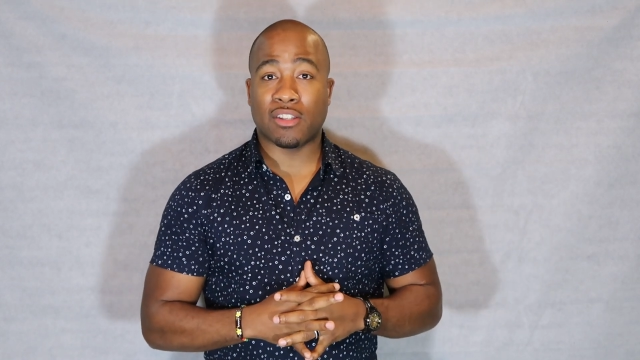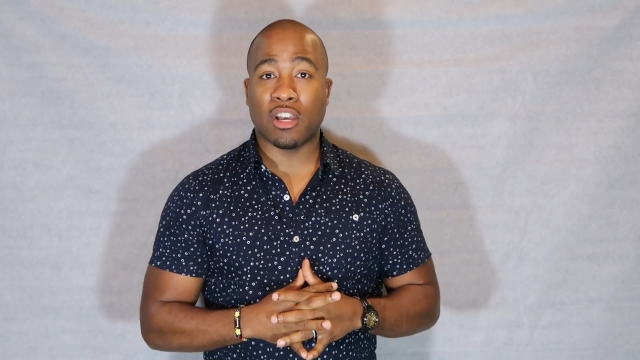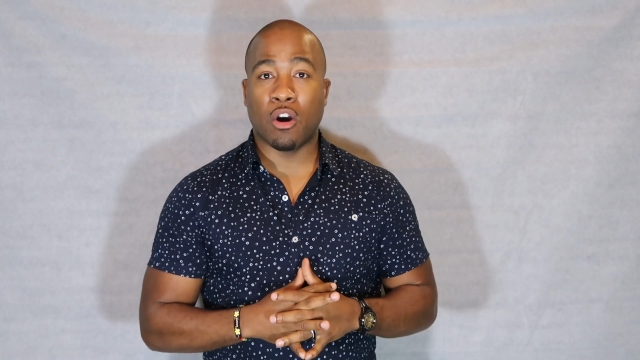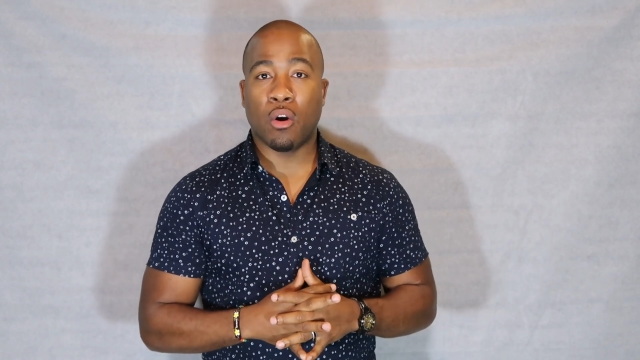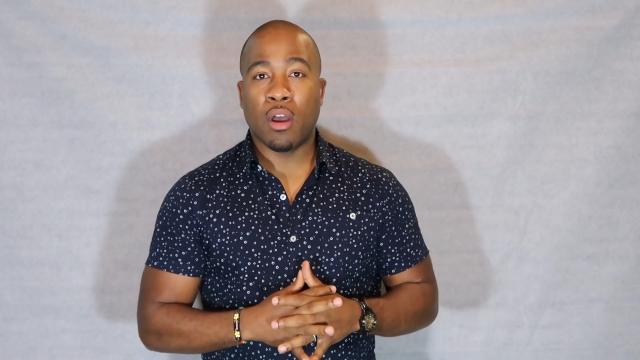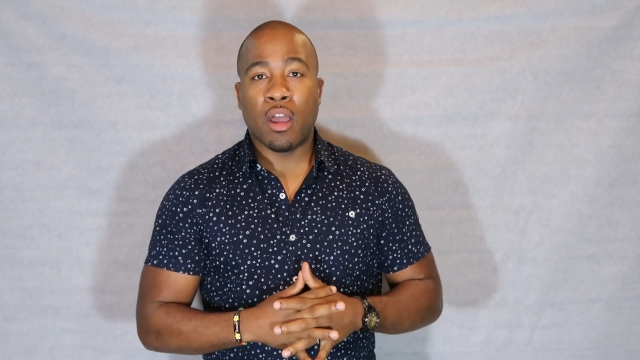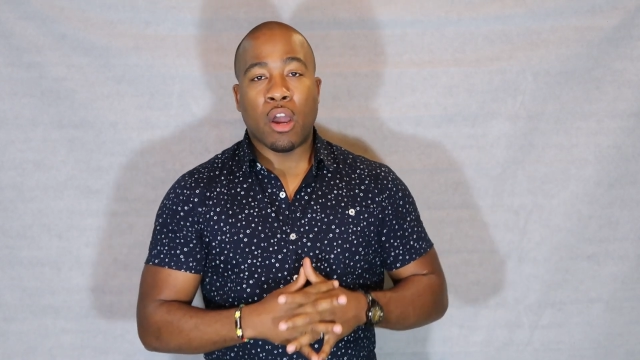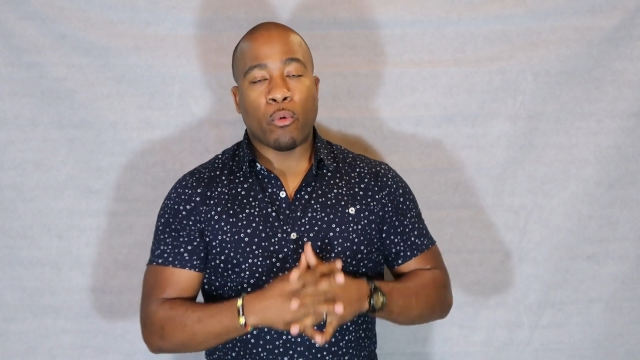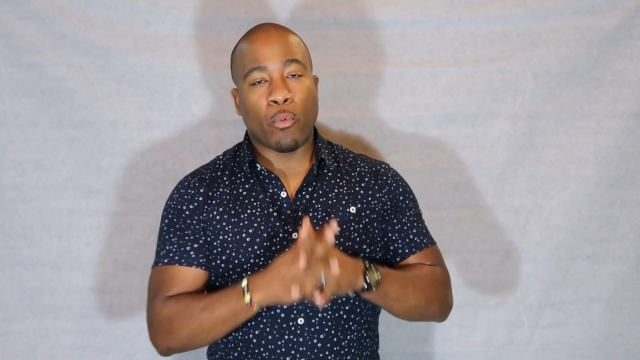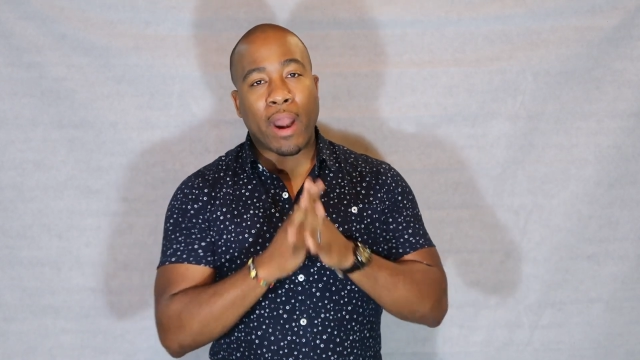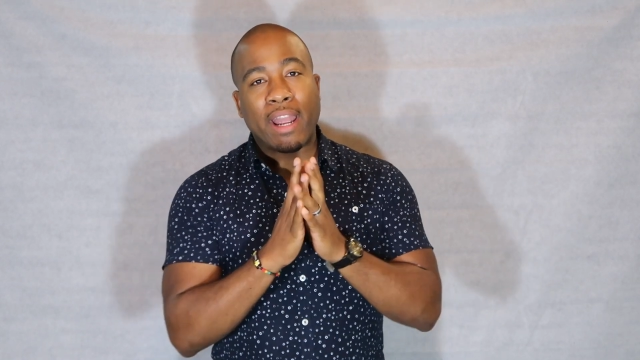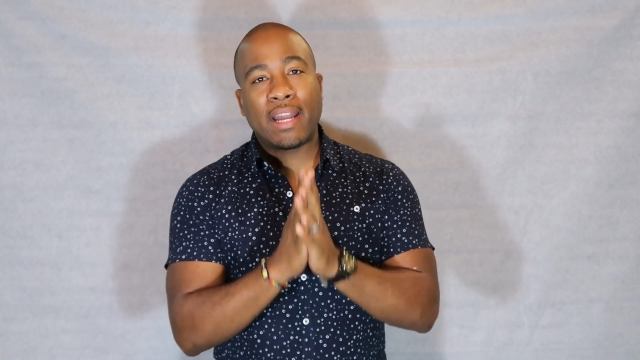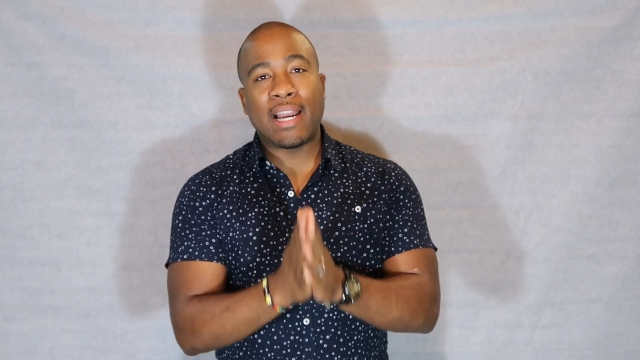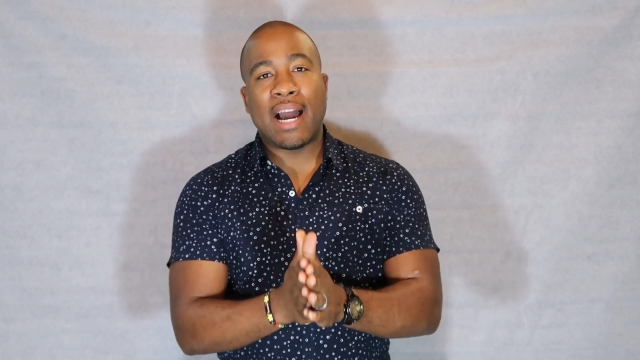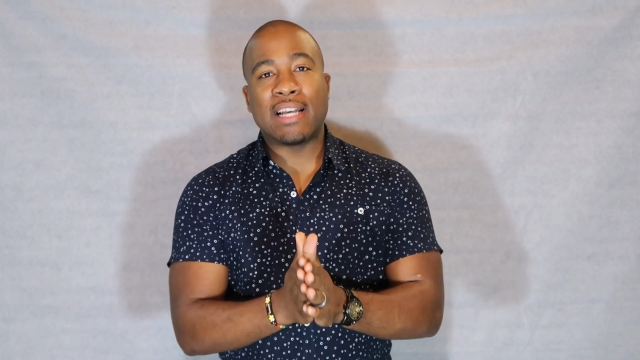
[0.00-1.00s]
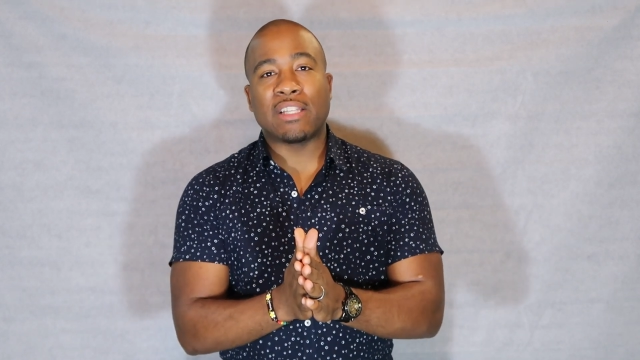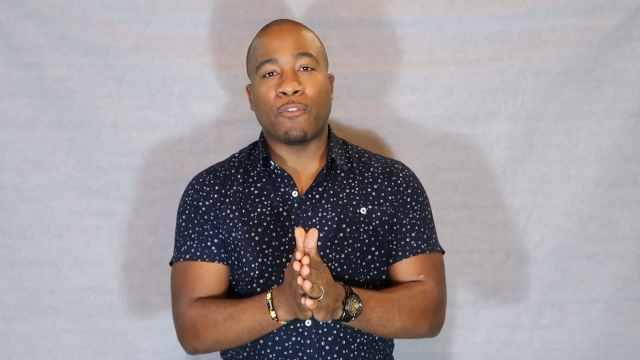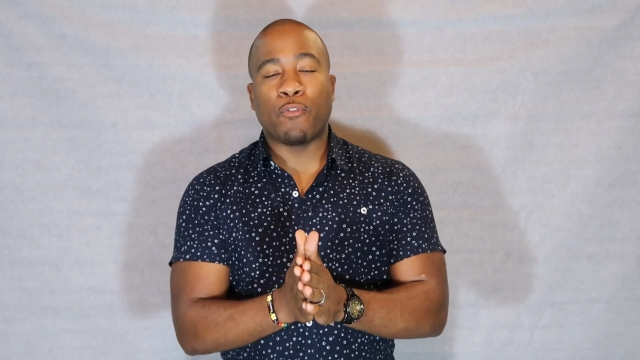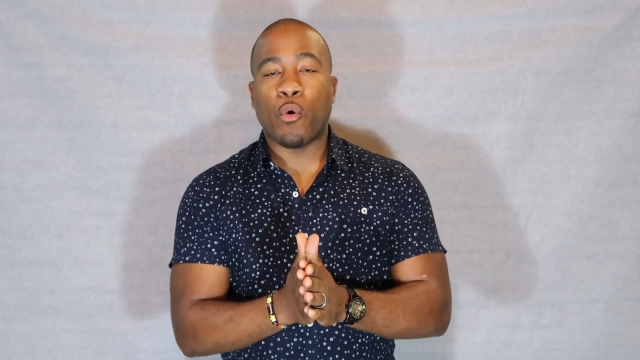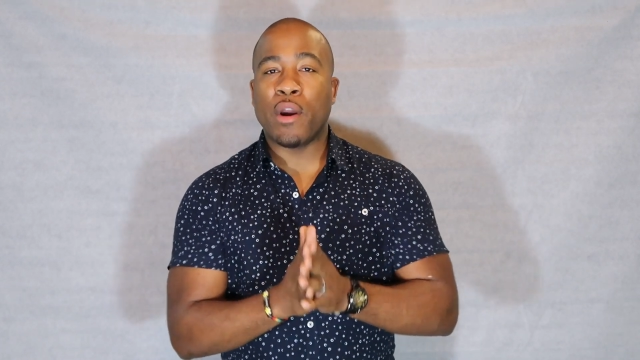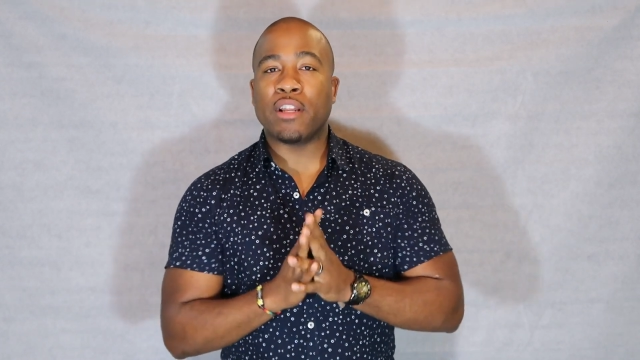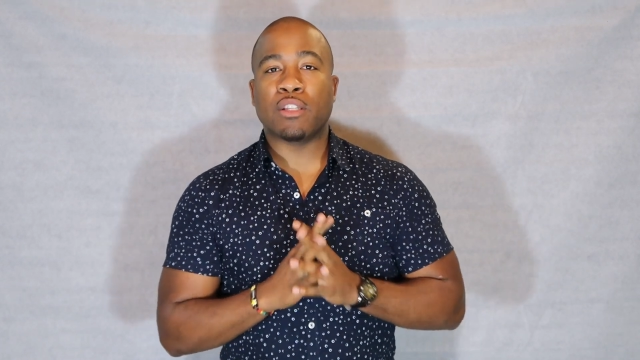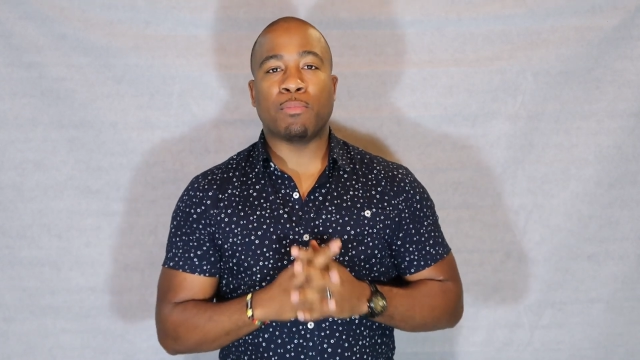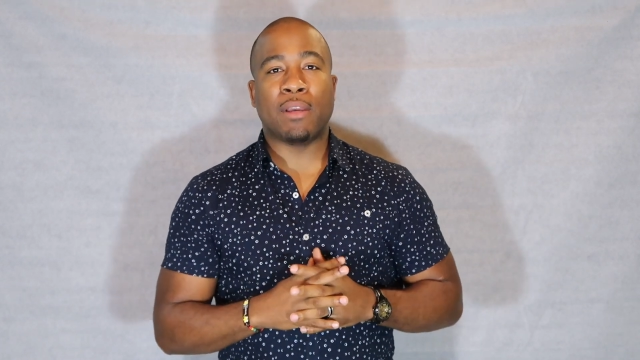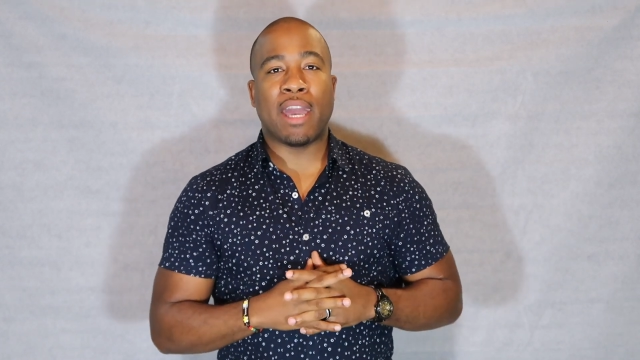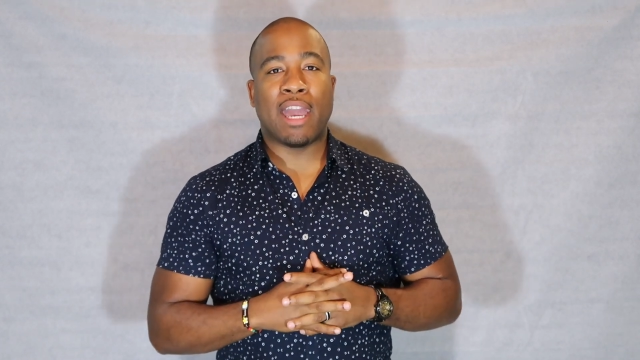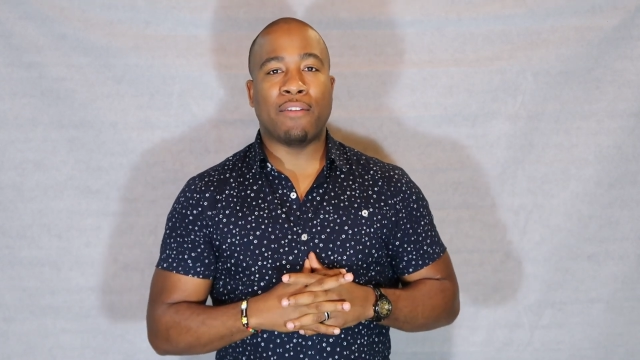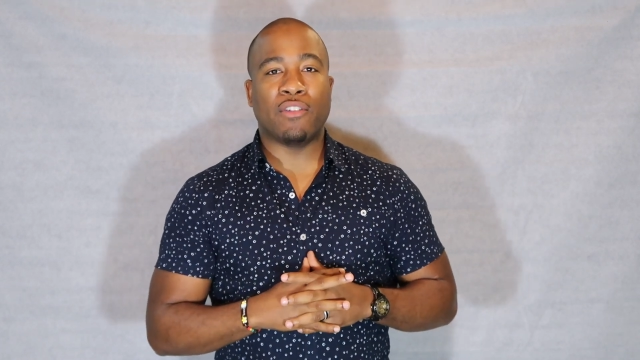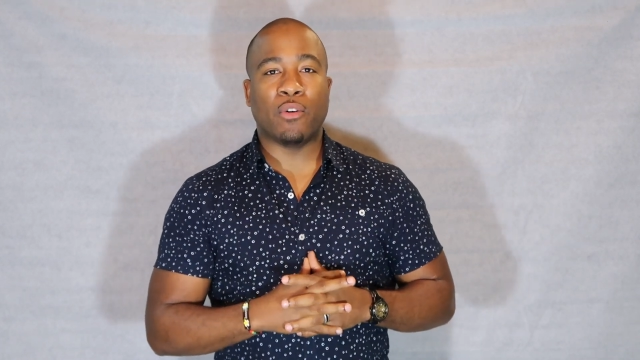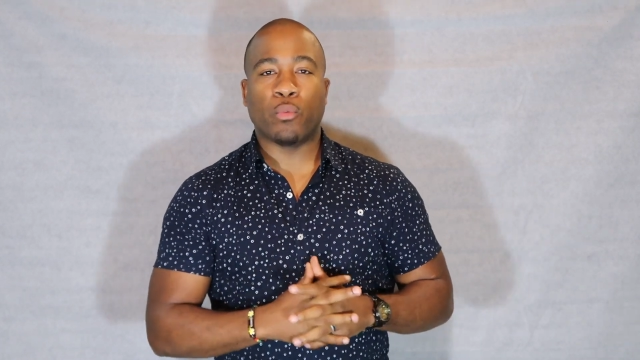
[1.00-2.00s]
So recognize avoidance
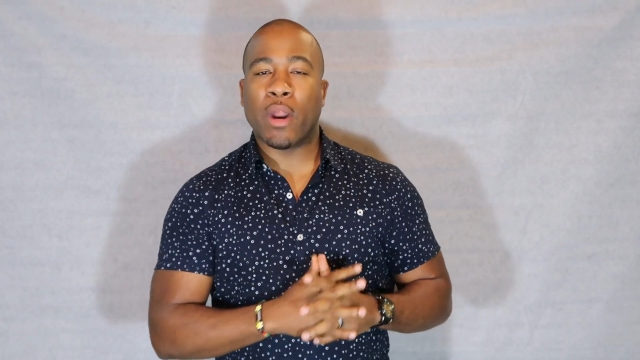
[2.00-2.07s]
behavior,